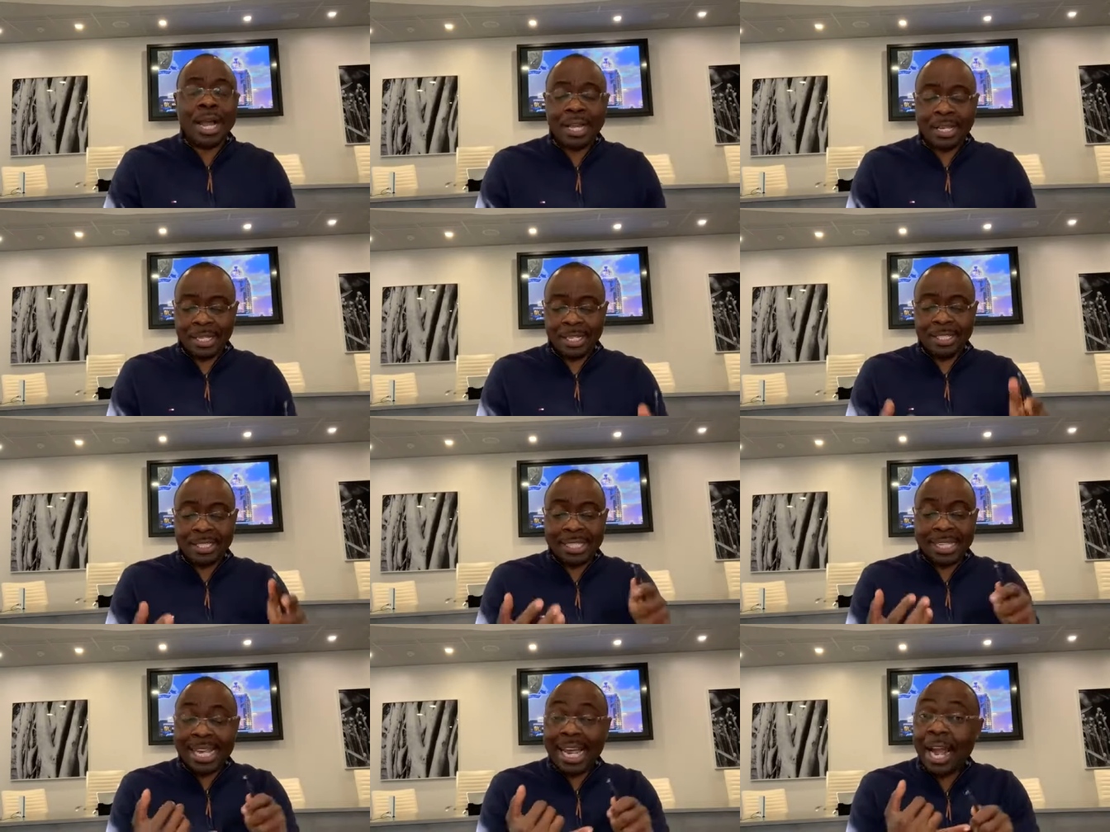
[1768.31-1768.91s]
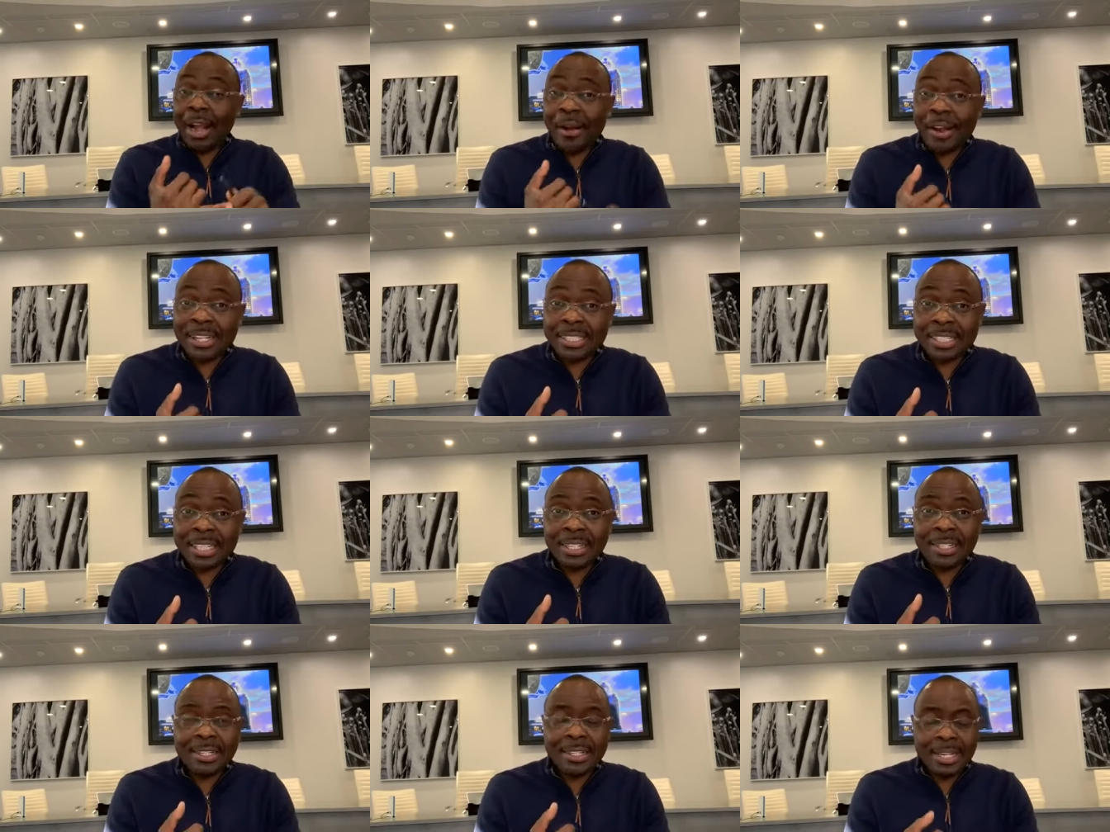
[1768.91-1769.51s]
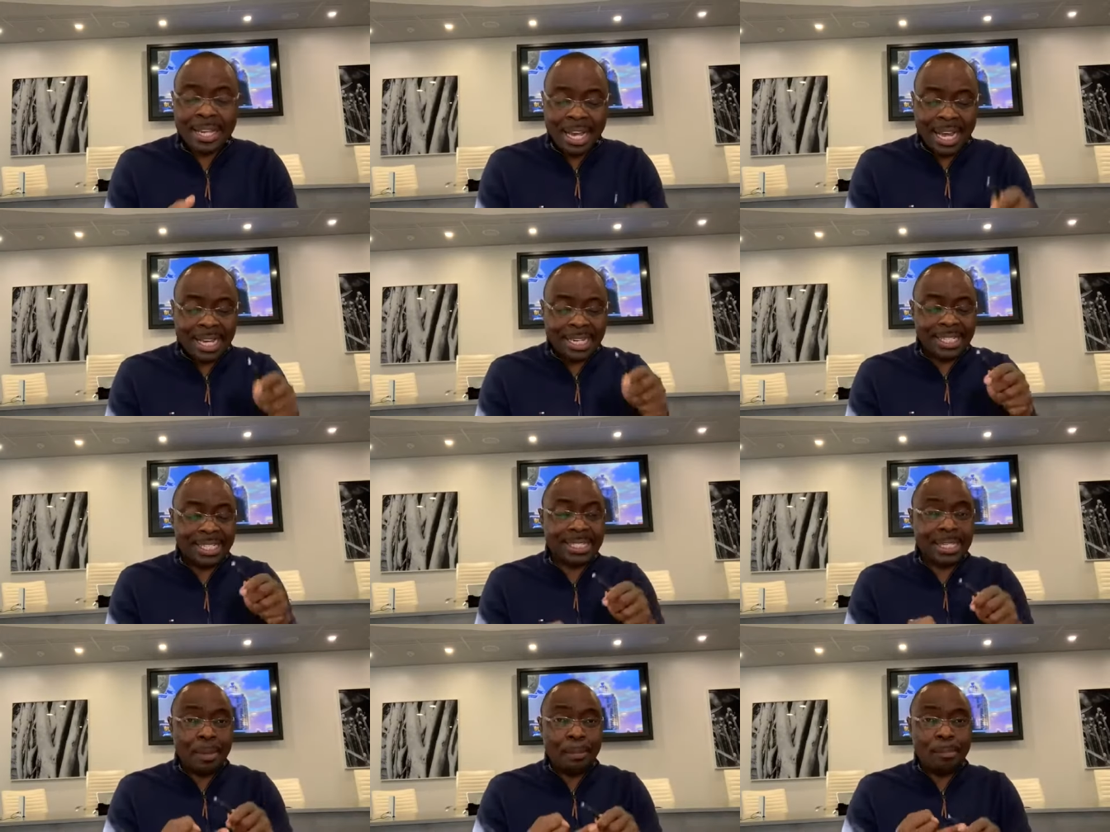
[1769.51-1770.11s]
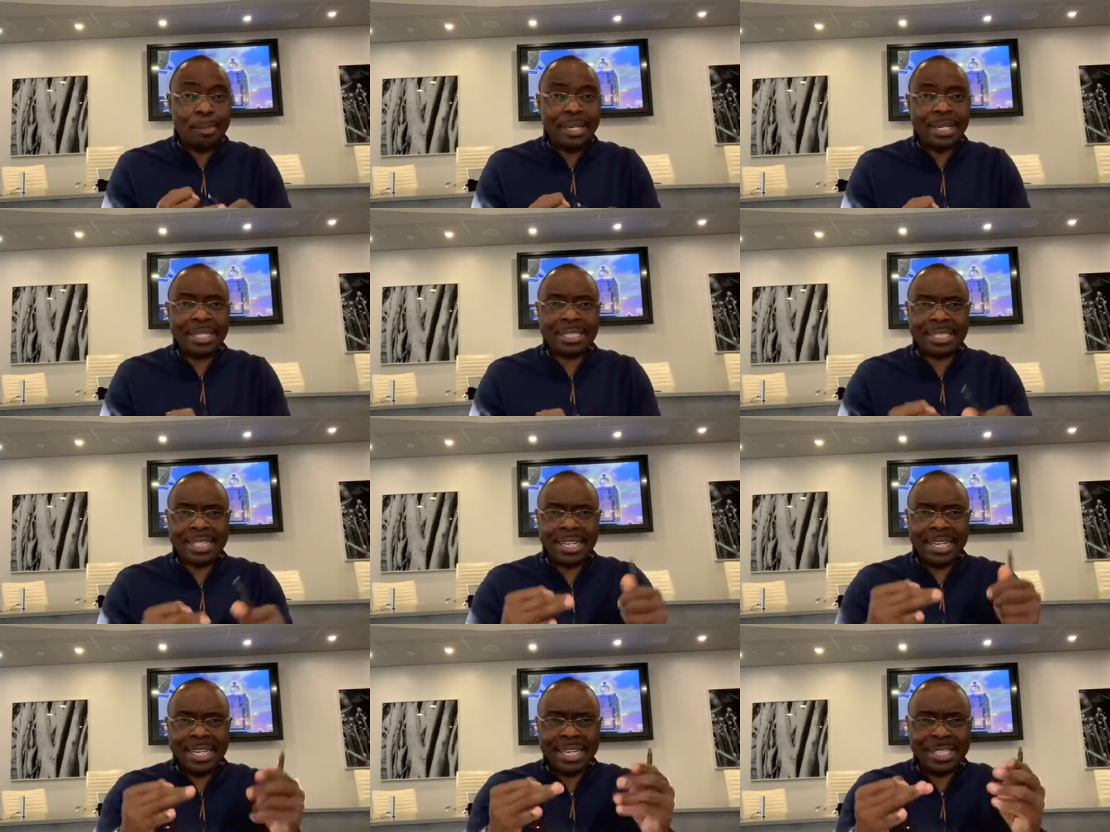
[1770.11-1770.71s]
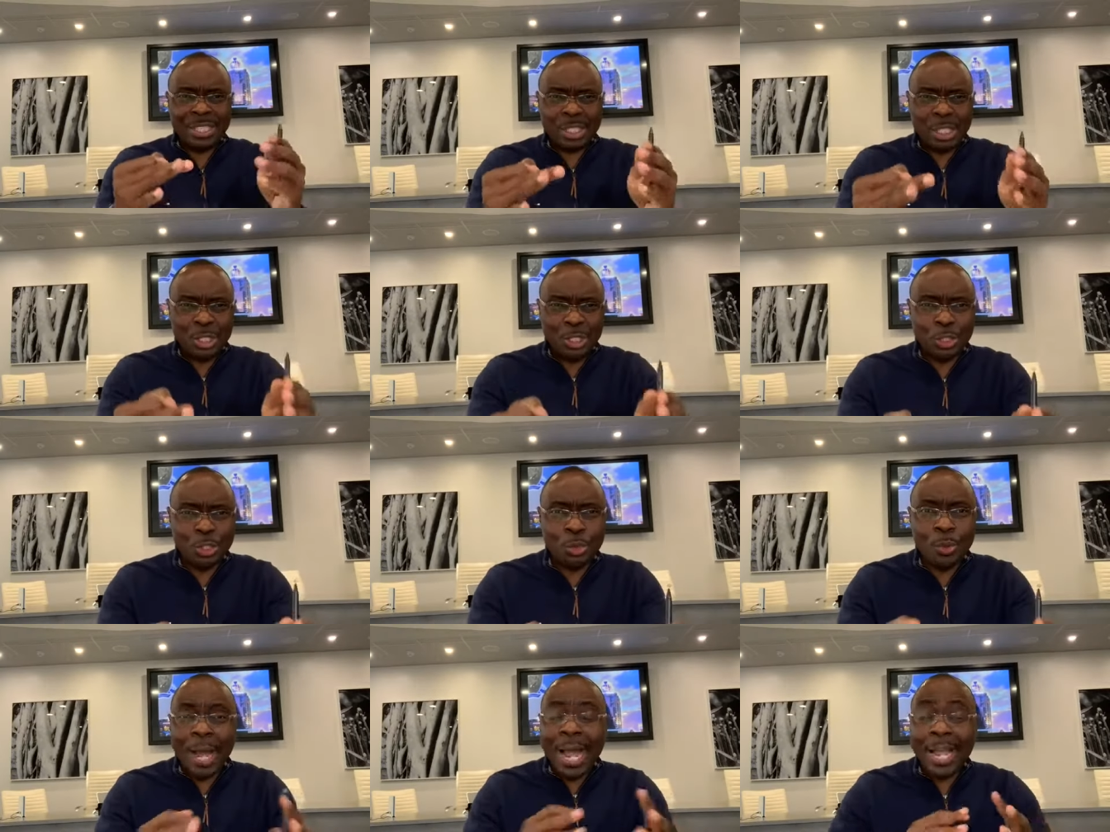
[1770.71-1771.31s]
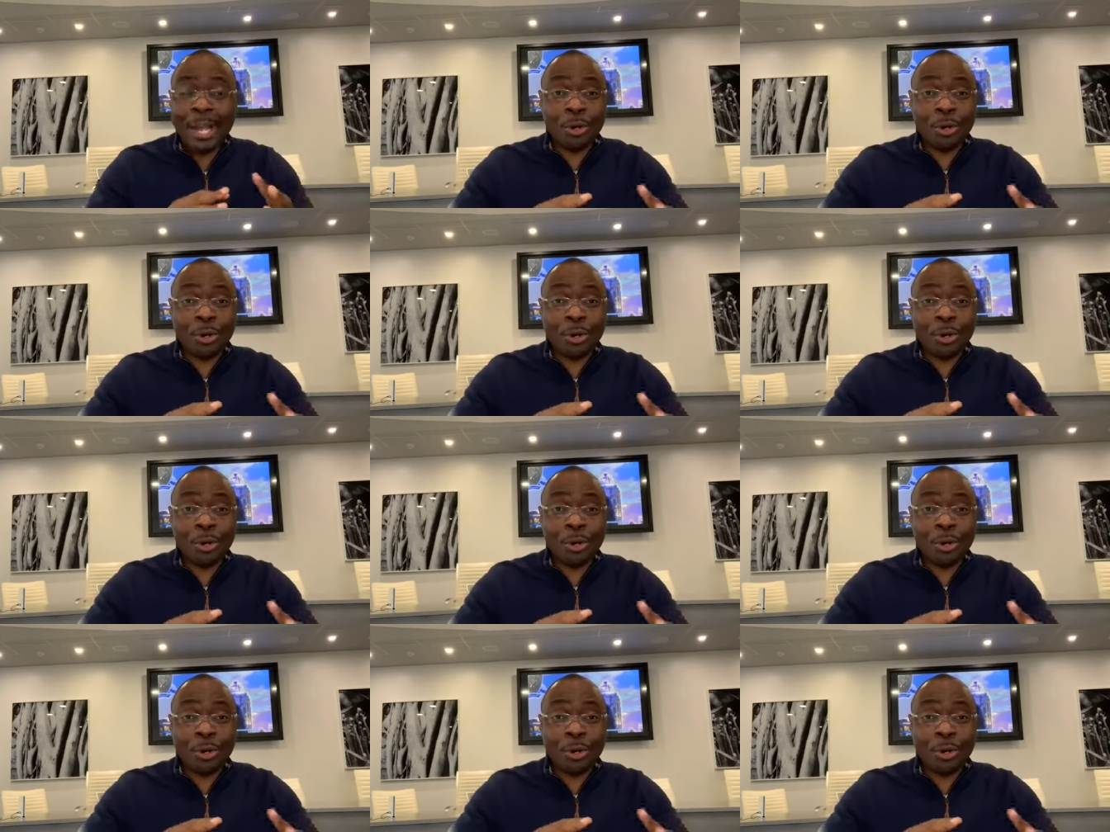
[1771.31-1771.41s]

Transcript: uh, his character, and his ability is in you.